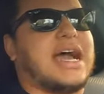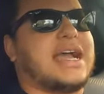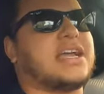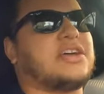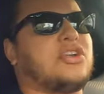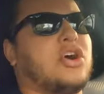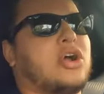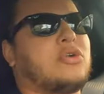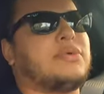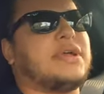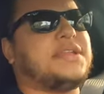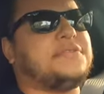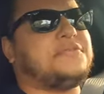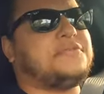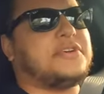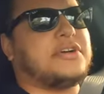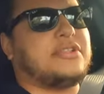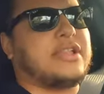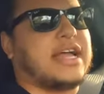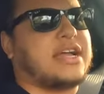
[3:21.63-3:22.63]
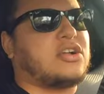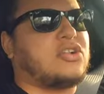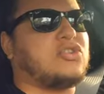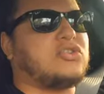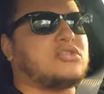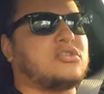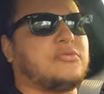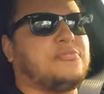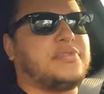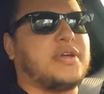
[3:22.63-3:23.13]
I can already feel like a
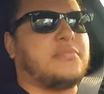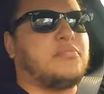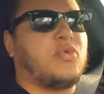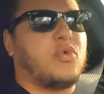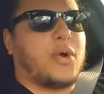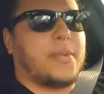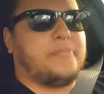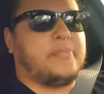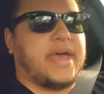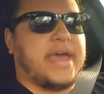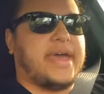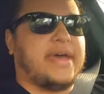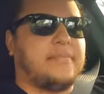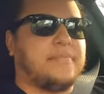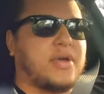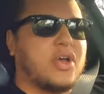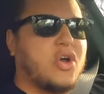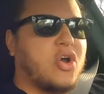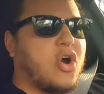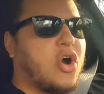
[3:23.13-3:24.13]
little bit more pep